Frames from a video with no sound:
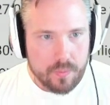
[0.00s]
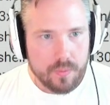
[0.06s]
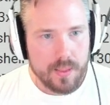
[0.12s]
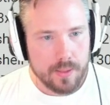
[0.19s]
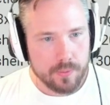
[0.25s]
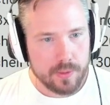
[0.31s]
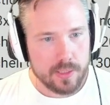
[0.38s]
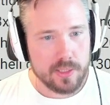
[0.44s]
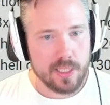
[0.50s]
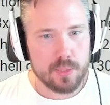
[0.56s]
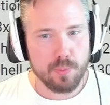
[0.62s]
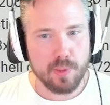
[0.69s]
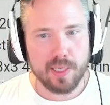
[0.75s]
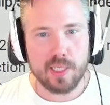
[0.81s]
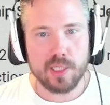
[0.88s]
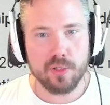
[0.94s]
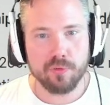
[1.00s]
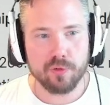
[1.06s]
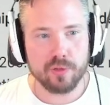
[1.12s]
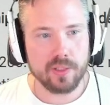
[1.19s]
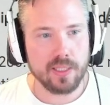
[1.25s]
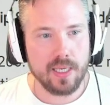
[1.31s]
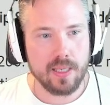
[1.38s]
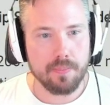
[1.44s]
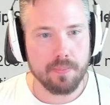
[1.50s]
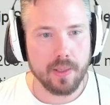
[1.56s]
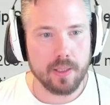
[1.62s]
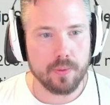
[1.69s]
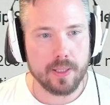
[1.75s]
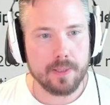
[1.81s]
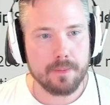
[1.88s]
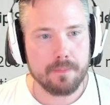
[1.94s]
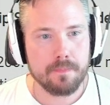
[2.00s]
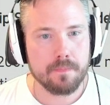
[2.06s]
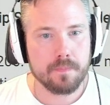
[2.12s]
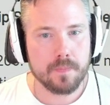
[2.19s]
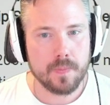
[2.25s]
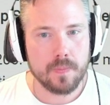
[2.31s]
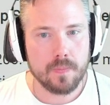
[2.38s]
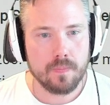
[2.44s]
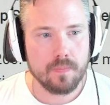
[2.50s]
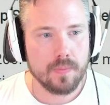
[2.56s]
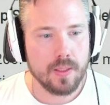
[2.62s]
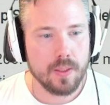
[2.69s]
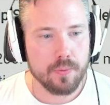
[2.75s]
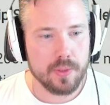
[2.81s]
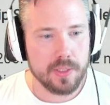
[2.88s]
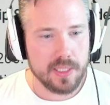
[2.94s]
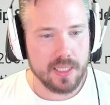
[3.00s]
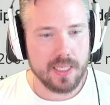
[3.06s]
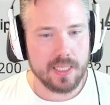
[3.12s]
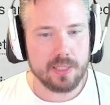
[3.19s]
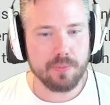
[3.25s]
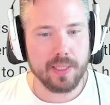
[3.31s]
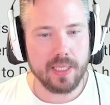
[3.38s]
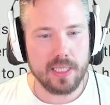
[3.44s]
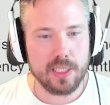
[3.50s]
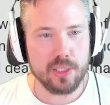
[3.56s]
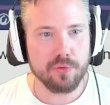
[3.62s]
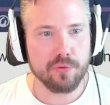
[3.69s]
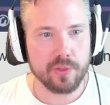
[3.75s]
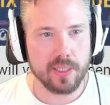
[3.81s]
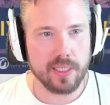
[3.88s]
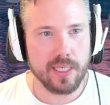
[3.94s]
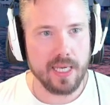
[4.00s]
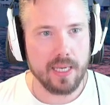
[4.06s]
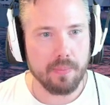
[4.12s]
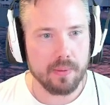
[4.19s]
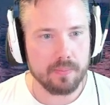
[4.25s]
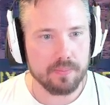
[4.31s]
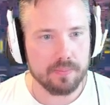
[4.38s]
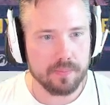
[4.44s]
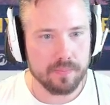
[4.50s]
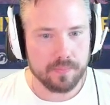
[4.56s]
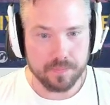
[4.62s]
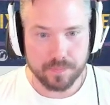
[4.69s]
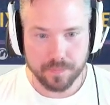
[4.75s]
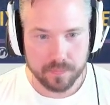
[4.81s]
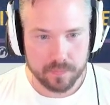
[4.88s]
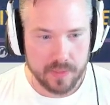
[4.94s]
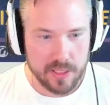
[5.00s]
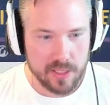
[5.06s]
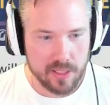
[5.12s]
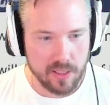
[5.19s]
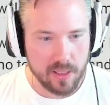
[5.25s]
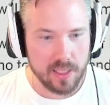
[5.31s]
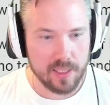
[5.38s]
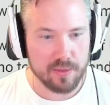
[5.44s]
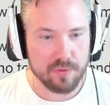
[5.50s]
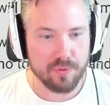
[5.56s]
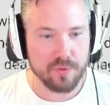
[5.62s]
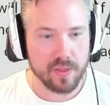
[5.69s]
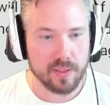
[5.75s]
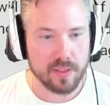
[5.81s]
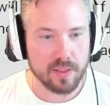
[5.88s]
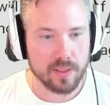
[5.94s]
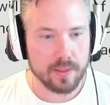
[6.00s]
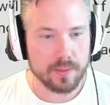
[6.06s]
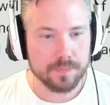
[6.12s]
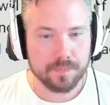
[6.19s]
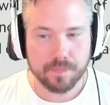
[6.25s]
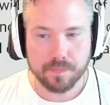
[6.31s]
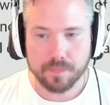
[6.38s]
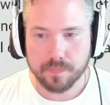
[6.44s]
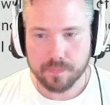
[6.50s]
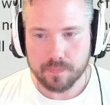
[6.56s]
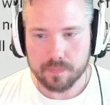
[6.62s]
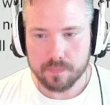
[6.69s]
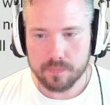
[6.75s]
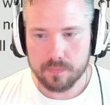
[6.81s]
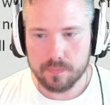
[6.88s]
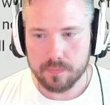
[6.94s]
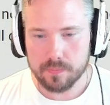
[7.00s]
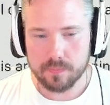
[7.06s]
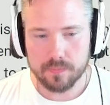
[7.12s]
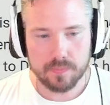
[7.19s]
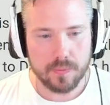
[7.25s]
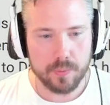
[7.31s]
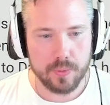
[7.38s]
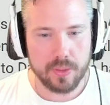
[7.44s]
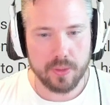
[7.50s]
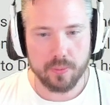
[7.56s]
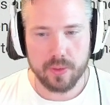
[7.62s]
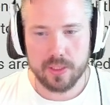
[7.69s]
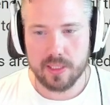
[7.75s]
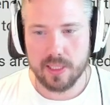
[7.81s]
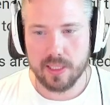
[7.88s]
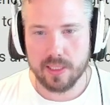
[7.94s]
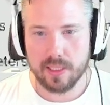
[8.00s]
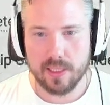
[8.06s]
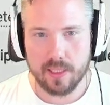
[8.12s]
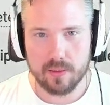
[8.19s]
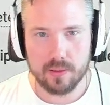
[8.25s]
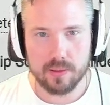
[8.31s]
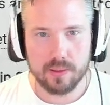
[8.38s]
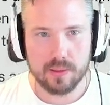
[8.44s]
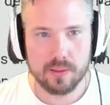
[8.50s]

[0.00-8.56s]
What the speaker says: Where's the explanation for the name, by the way? Where's the explanation for the name? Scarlet Thunder. Where's like, hello?